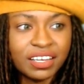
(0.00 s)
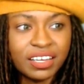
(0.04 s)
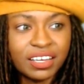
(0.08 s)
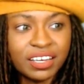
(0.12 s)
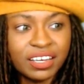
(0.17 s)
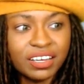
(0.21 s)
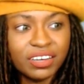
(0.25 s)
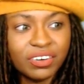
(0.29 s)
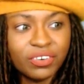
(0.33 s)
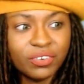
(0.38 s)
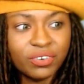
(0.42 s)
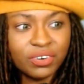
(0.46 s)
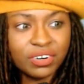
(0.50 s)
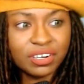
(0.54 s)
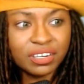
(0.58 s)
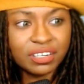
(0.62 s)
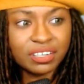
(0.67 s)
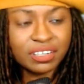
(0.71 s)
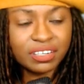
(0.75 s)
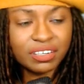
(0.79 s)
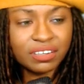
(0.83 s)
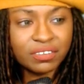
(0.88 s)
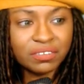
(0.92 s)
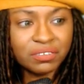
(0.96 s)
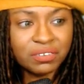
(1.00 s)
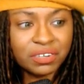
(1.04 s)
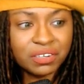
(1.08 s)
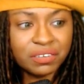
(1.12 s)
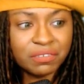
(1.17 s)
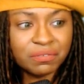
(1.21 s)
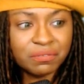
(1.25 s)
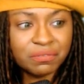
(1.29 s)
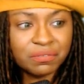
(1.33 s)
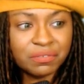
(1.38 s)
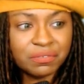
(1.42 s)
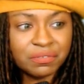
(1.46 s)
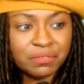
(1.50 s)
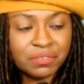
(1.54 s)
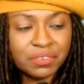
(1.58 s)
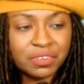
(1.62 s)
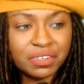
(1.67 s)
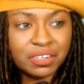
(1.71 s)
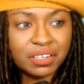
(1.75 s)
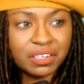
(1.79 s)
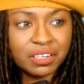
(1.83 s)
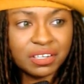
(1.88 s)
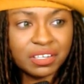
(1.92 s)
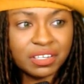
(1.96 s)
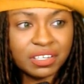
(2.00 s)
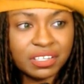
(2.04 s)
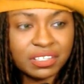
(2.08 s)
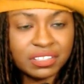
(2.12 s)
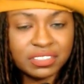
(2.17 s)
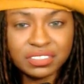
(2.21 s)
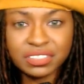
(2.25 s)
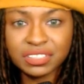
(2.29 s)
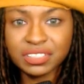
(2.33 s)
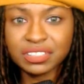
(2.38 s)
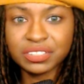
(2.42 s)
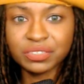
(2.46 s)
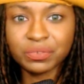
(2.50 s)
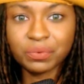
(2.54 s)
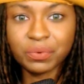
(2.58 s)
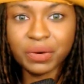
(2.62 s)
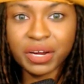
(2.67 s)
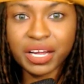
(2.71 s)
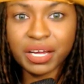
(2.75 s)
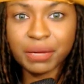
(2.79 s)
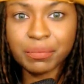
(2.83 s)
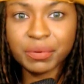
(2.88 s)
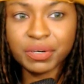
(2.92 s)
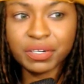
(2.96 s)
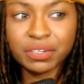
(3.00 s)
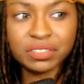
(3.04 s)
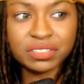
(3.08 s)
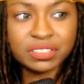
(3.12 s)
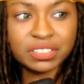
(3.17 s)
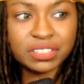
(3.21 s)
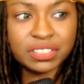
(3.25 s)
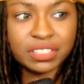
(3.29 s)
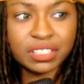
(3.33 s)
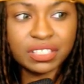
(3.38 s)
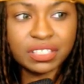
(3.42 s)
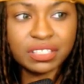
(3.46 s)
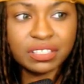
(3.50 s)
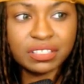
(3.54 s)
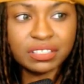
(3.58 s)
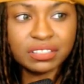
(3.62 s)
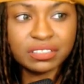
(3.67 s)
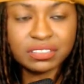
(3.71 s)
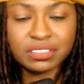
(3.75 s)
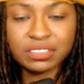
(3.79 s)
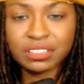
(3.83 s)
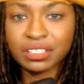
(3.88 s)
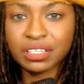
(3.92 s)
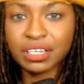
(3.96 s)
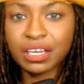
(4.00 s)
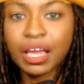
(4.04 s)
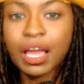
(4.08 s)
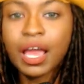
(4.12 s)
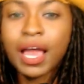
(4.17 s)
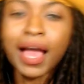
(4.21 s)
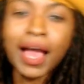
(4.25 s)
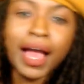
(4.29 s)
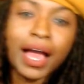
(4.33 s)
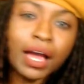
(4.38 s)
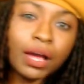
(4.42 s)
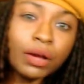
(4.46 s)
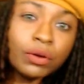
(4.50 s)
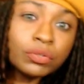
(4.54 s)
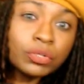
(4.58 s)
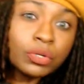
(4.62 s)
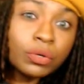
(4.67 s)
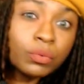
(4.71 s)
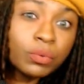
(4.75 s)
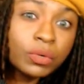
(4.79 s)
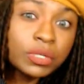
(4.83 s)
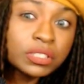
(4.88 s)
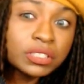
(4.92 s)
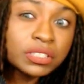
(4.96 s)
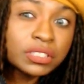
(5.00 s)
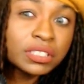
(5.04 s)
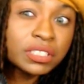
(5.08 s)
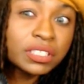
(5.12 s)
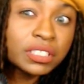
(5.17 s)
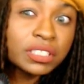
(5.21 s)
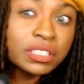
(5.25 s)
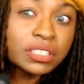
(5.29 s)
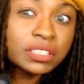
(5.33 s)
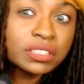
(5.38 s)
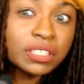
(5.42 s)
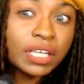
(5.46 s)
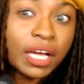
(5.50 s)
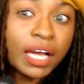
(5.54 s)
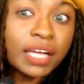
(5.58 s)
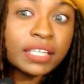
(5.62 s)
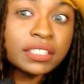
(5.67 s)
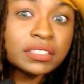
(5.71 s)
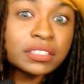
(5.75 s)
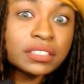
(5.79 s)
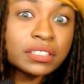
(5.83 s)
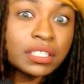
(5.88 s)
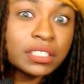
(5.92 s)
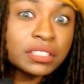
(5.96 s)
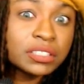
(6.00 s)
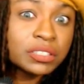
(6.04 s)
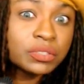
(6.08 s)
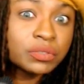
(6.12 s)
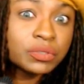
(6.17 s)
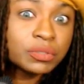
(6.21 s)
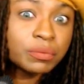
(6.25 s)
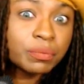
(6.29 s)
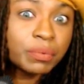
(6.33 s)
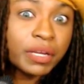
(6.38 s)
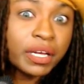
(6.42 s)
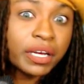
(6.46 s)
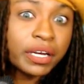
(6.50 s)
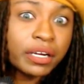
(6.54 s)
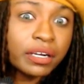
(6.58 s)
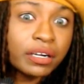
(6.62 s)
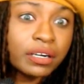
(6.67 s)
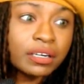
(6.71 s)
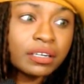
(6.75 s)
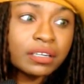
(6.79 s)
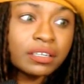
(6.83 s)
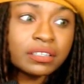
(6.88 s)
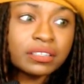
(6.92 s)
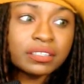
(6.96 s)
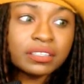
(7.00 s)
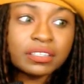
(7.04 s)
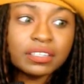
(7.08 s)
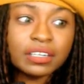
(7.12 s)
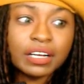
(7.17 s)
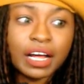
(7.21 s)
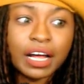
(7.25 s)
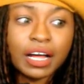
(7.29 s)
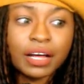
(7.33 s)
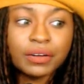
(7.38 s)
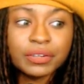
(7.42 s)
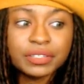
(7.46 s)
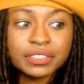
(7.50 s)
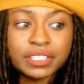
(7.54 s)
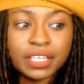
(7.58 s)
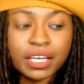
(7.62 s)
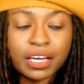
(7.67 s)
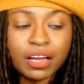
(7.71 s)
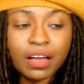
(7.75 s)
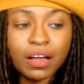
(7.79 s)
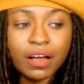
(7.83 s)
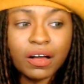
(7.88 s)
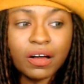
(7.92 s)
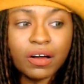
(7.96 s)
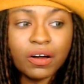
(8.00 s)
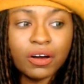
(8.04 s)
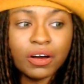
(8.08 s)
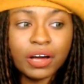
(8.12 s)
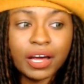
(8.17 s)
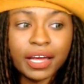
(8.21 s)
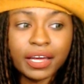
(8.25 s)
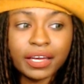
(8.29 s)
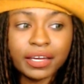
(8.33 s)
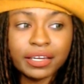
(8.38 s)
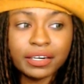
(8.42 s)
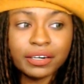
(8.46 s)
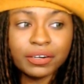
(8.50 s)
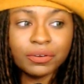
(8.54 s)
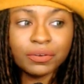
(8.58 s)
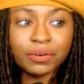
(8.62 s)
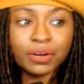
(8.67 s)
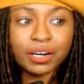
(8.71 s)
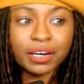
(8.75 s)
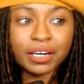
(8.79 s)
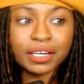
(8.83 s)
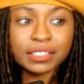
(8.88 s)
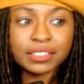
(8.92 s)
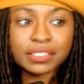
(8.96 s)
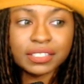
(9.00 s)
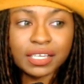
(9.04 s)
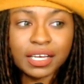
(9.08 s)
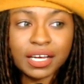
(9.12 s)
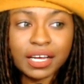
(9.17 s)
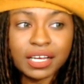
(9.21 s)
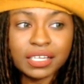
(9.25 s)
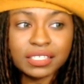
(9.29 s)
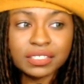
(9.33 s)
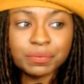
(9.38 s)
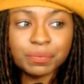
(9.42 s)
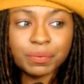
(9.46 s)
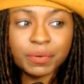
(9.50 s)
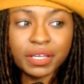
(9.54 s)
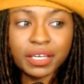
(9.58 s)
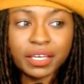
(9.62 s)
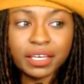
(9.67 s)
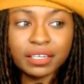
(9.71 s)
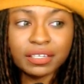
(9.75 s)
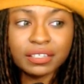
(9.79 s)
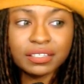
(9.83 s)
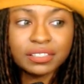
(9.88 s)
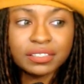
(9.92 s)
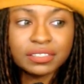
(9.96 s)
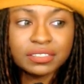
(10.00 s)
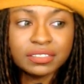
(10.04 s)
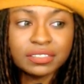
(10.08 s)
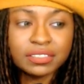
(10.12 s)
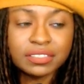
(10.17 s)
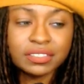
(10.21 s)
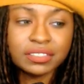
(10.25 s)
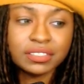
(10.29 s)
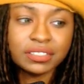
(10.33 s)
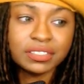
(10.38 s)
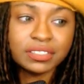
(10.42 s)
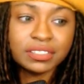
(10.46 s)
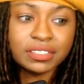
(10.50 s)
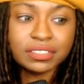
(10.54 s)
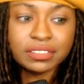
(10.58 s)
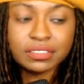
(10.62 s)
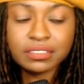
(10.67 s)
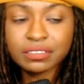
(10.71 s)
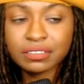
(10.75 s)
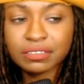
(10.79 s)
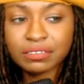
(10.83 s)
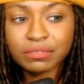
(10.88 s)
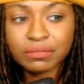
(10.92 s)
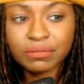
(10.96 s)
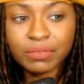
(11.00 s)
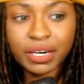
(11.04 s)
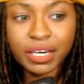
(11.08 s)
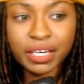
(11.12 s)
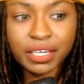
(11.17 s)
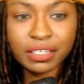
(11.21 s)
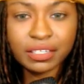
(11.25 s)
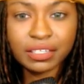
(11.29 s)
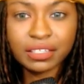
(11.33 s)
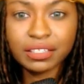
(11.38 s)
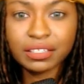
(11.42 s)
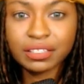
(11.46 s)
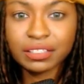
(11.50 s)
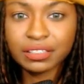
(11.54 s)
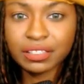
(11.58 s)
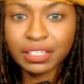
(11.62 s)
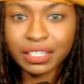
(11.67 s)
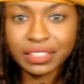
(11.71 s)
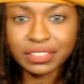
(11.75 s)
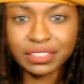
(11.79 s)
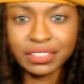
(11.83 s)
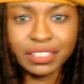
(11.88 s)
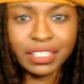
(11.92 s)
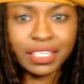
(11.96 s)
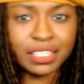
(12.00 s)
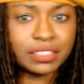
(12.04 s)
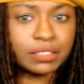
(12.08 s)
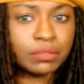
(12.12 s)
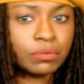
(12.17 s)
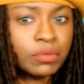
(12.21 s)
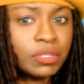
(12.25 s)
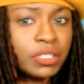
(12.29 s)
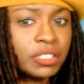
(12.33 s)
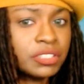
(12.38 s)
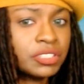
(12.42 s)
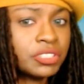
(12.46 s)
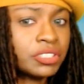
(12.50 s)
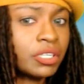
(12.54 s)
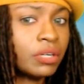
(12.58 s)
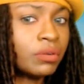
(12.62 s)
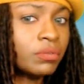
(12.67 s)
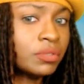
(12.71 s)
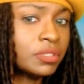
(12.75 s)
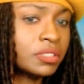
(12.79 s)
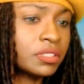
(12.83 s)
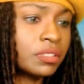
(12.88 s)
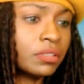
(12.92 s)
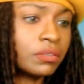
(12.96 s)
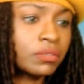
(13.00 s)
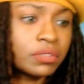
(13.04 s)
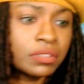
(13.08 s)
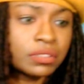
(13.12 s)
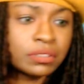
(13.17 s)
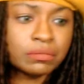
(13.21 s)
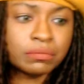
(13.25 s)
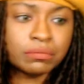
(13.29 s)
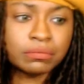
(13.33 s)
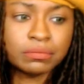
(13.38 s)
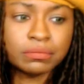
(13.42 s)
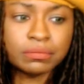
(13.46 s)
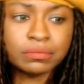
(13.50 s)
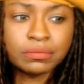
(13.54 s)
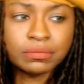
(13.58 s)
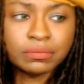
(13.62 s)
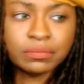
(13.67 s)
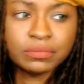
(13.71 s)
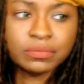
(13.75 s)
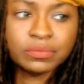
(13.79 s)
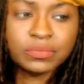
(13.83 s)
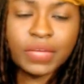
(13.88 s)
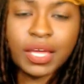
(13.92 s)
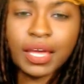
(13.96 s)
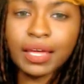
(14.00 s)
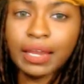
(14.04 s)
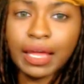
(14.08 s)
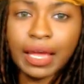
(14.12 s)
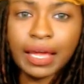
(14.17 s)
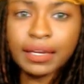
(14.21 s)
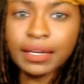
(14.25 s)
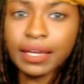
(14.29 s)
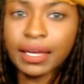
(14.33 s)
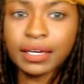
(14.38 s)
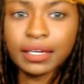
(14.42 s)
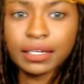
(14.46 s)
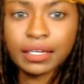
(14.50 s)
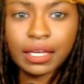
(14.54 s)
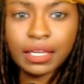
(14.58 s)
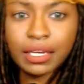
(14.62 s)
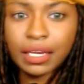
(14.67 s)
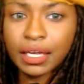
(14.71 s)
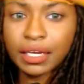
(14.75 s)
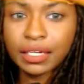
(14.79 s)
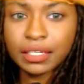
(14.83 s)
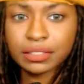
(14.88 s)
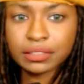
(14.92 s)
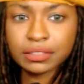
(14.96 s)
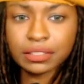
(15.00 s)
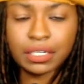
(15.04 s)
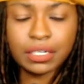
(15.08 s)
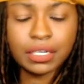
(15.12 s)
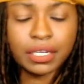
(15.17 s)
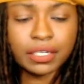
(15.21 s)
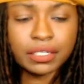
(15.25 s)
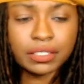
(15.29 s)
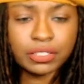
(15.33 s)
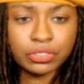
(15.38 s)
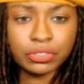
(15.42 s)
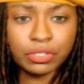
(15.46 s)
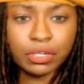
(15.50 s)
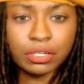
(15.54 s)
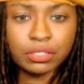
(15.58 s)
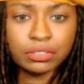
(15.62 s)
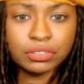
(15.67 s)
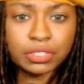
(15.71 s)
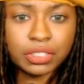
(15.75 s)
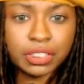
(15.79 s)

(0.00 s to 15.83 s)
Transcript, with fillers: Or, or. She's a rabbit or she, I don't know what she is. I just thought she was a black girl. I was like, oh, I could do her as a cosplay. Right? Like, she got some good shoulders on her. I, I like it. I like it. I like a strong chick.